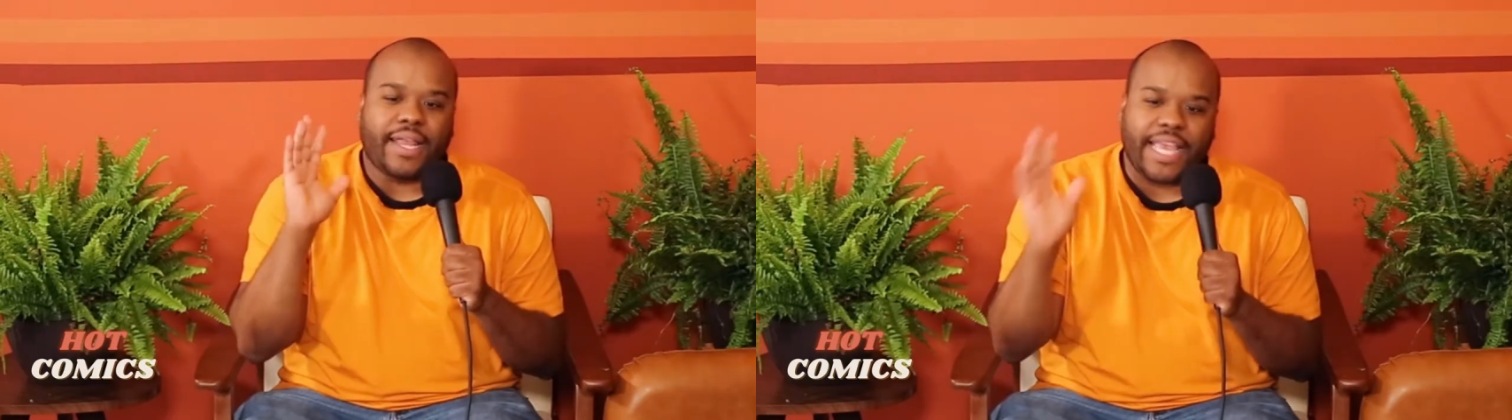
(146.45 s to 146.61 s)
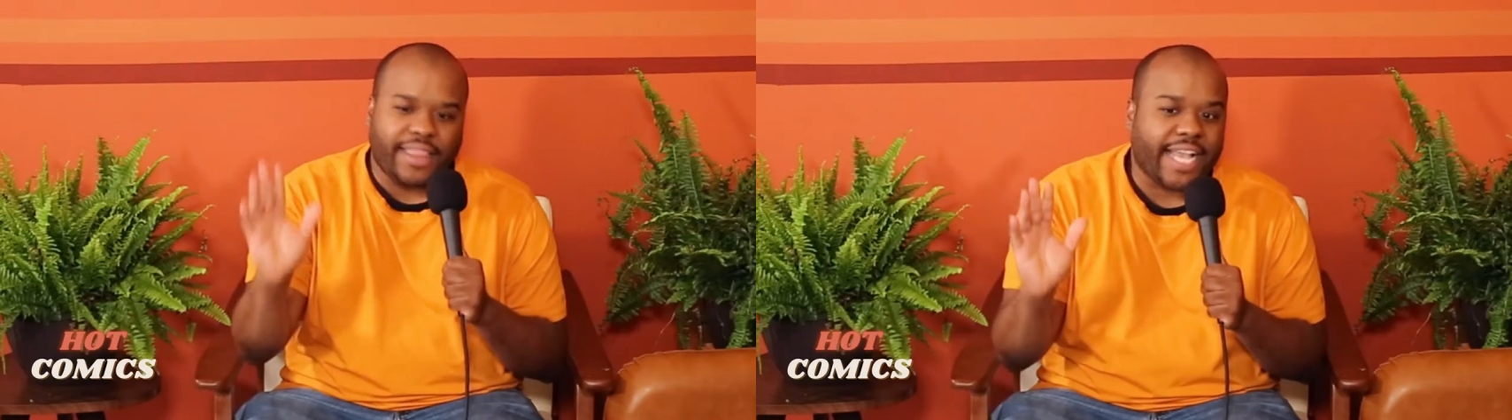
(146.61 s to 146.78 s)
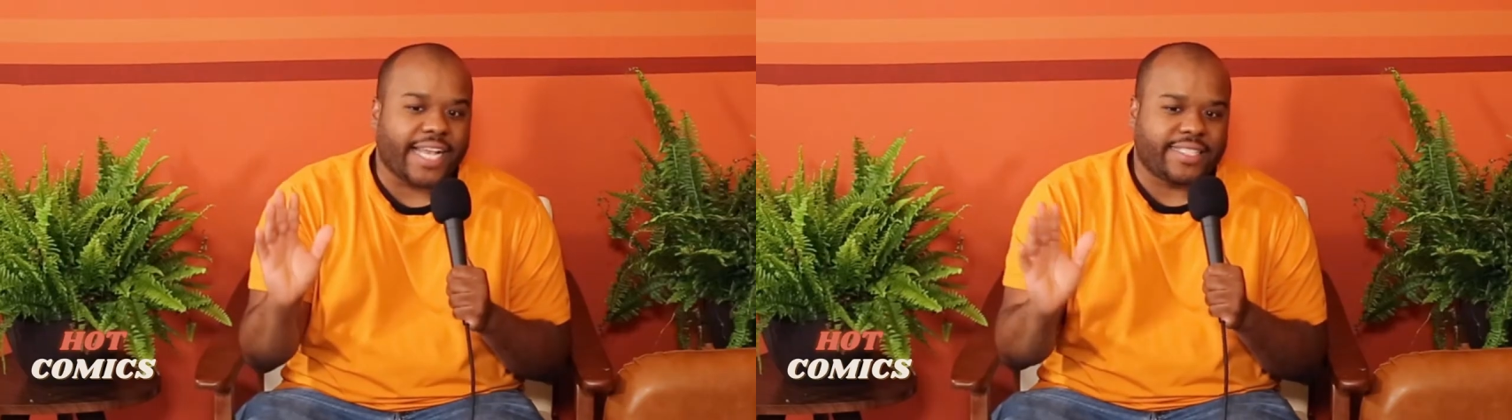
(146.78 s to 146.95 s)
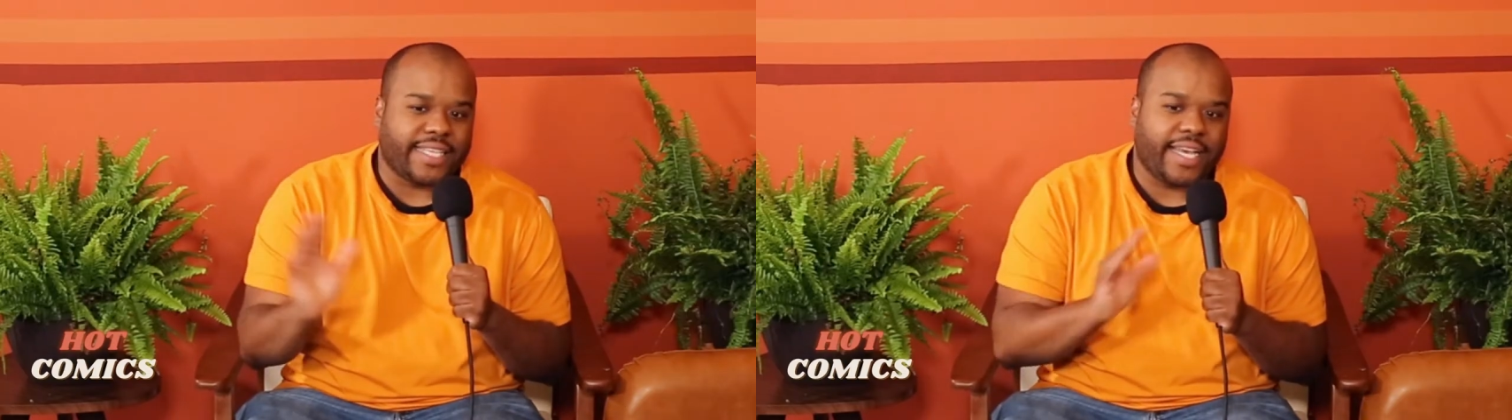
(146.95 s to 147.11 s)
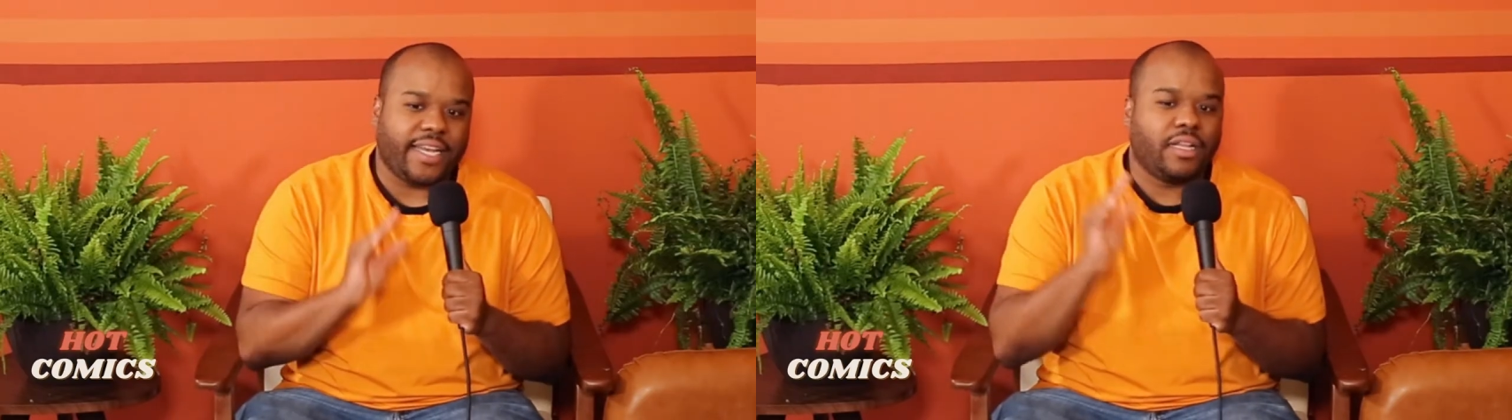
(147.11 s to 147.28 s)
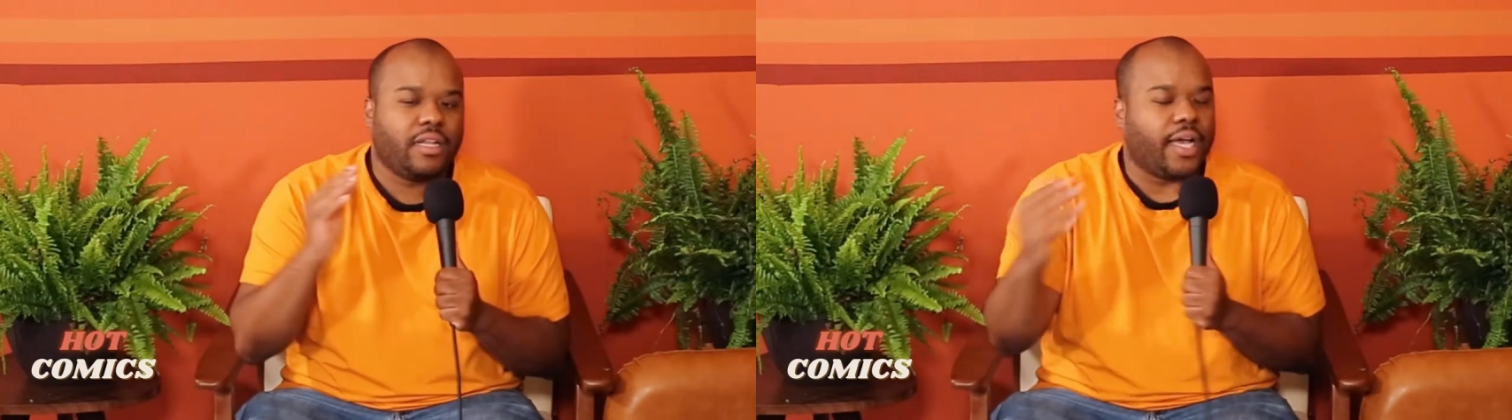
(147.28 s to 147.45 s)
But like I
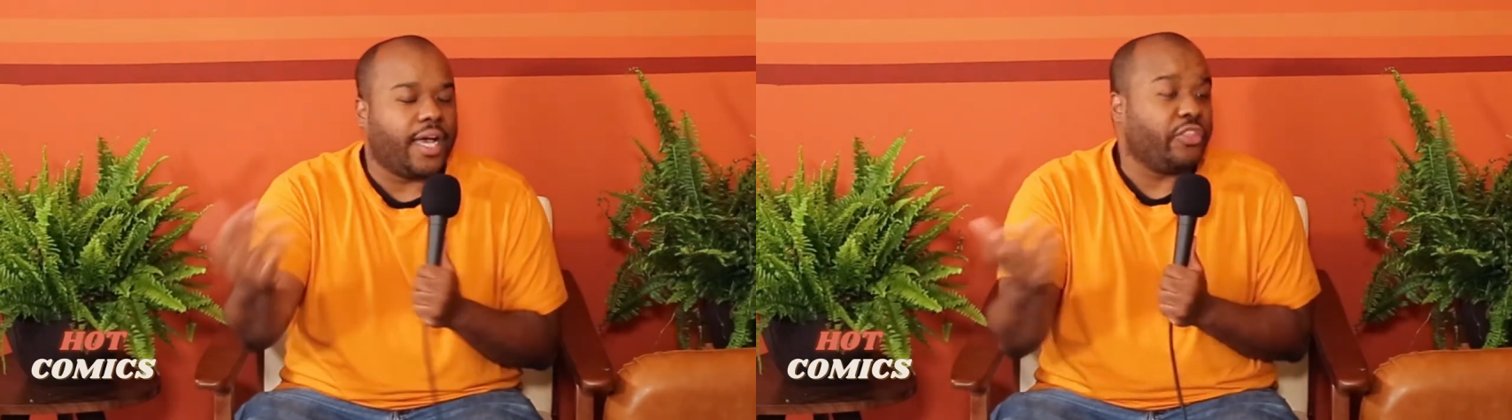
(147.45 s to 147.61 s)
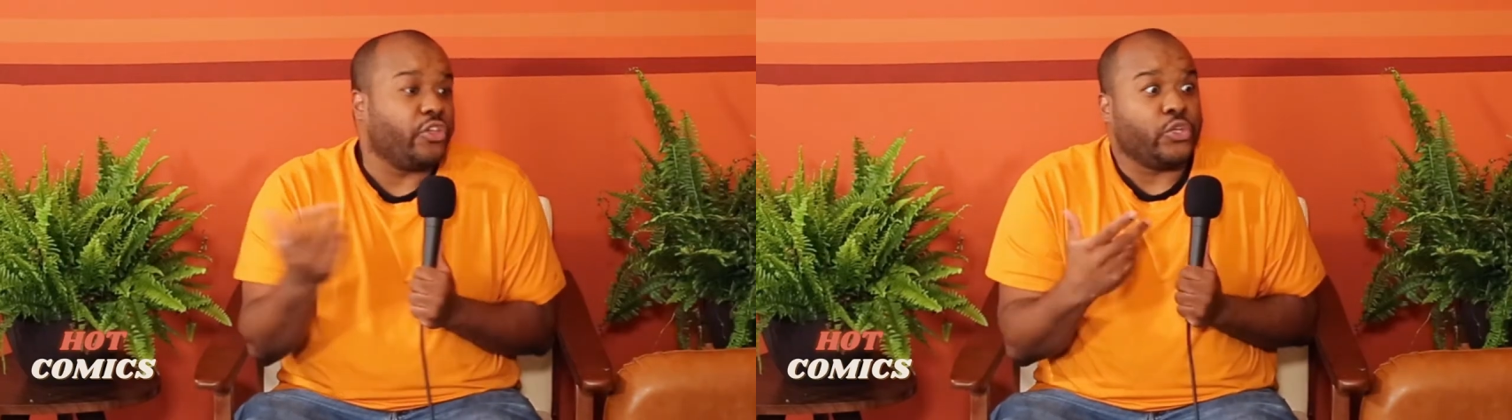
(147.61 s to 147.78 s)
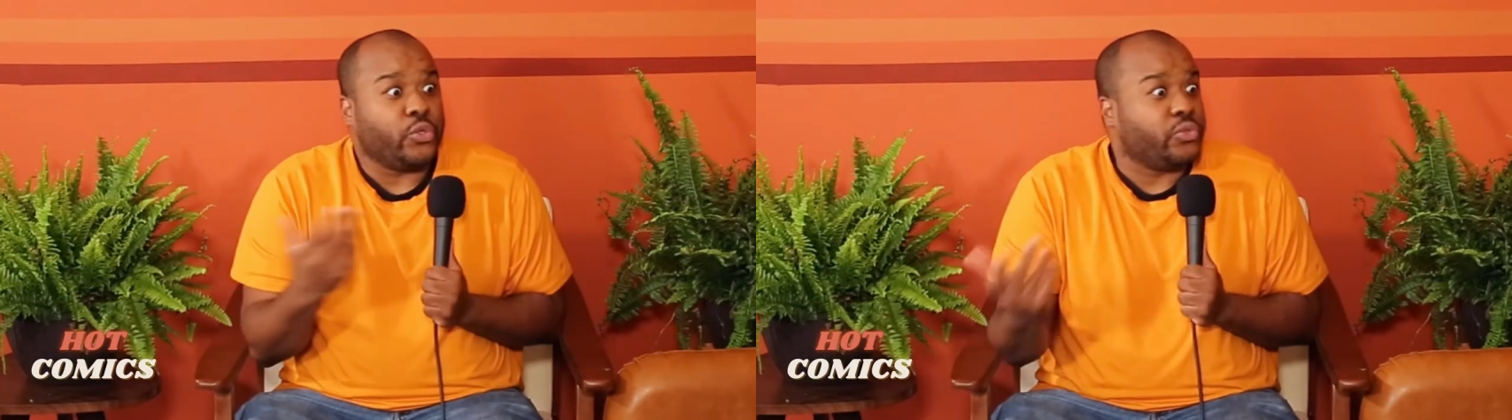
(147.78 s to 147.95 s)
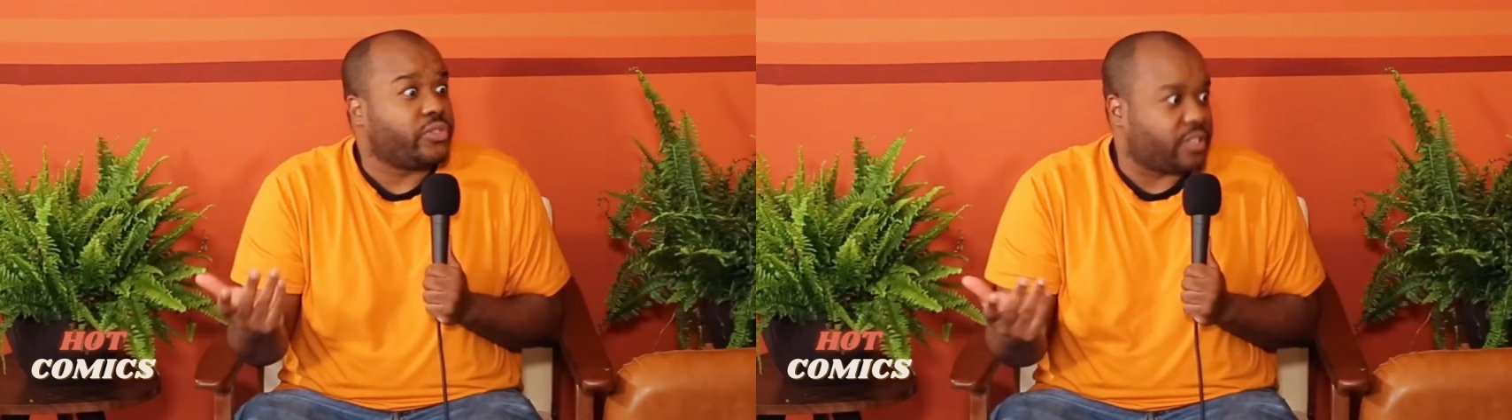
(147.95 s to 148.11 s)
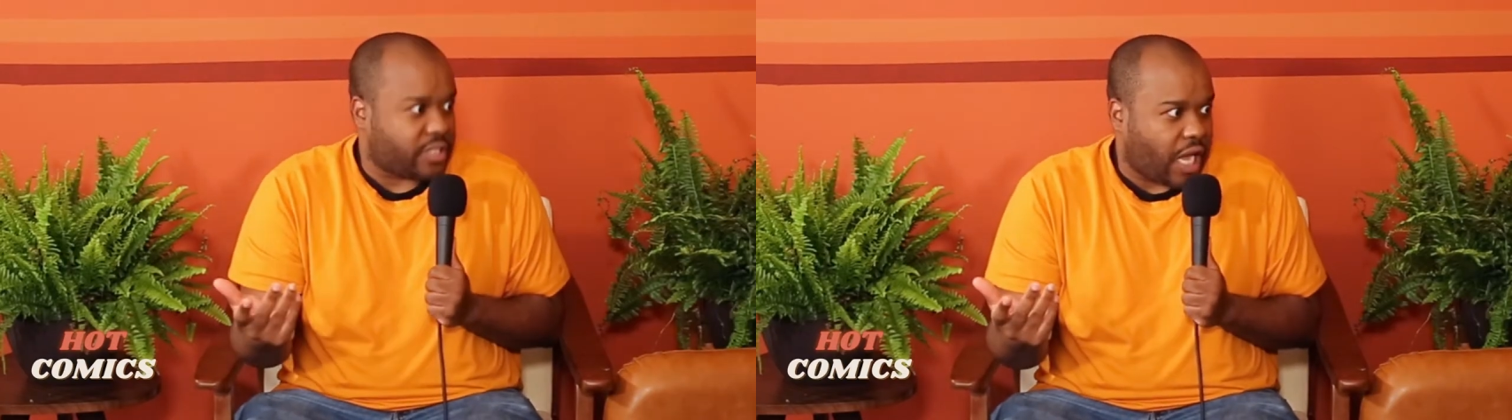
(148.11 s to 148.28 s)
said, the news